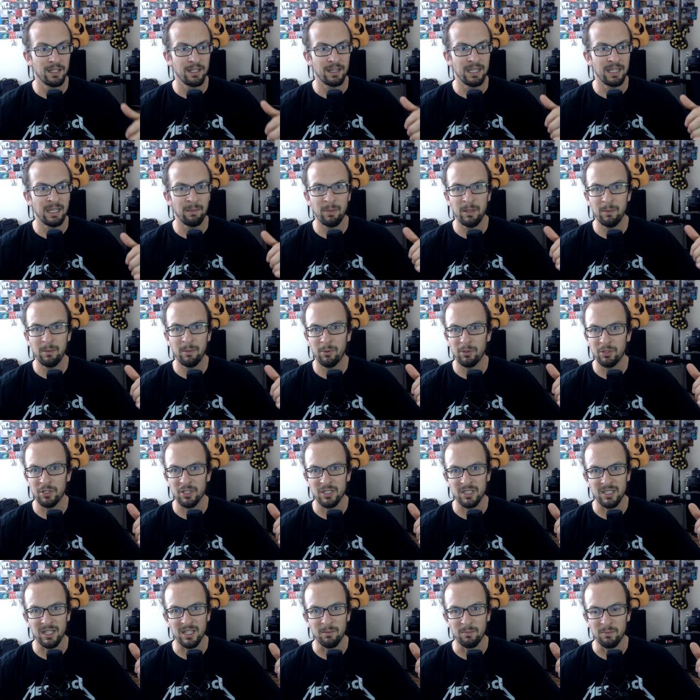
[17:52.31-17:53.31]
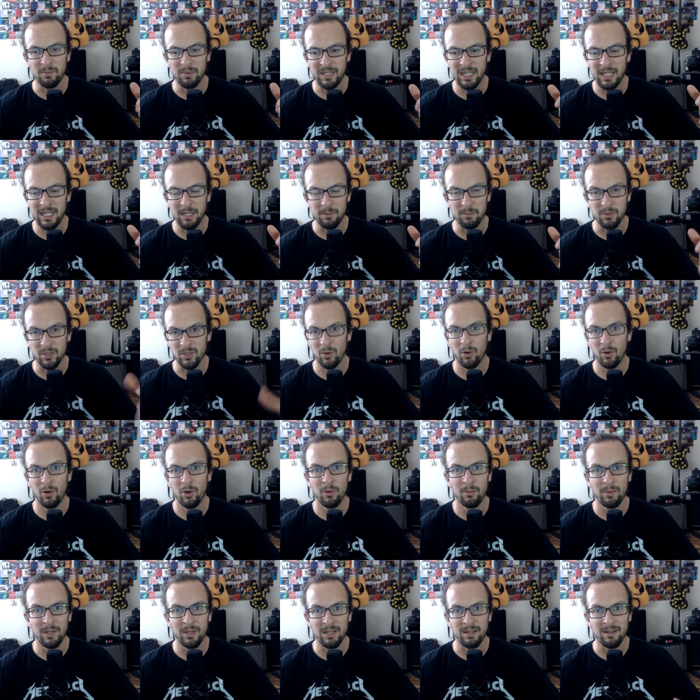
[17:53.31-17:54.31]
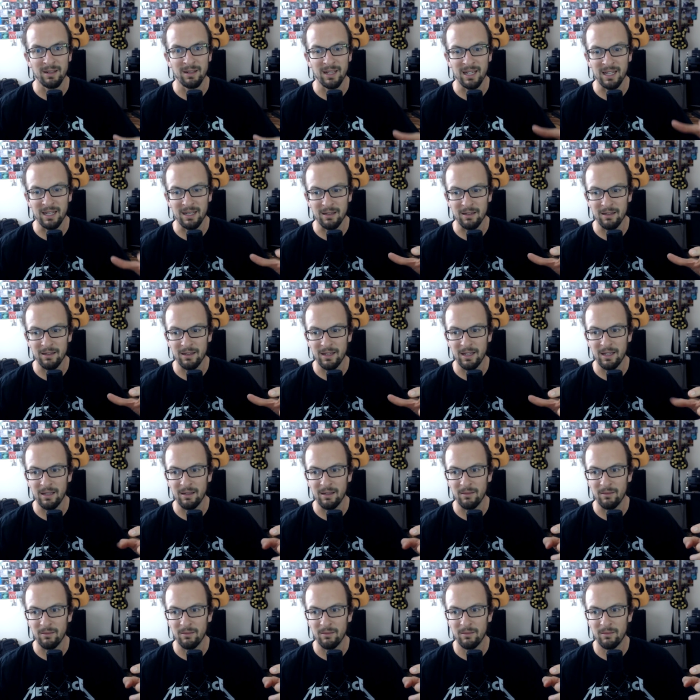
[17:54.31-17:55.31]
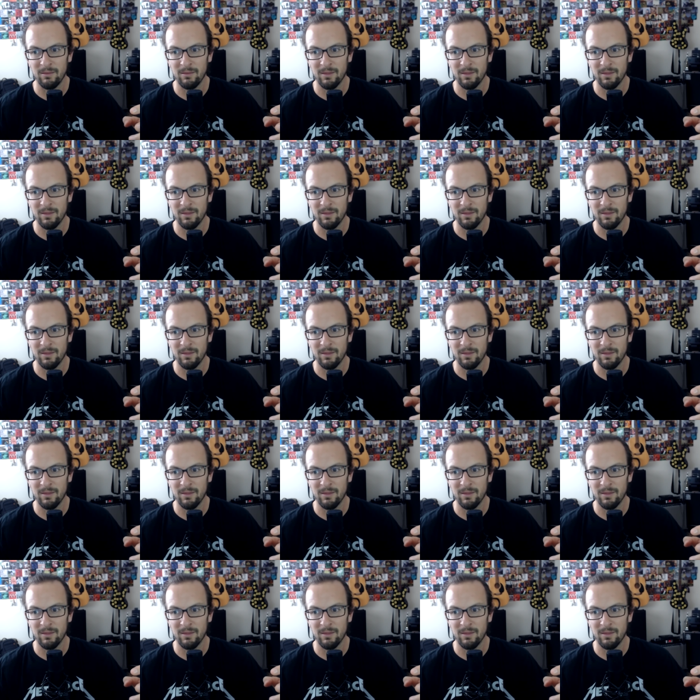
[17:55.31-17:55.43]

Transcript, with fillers: Let people just get absorbed in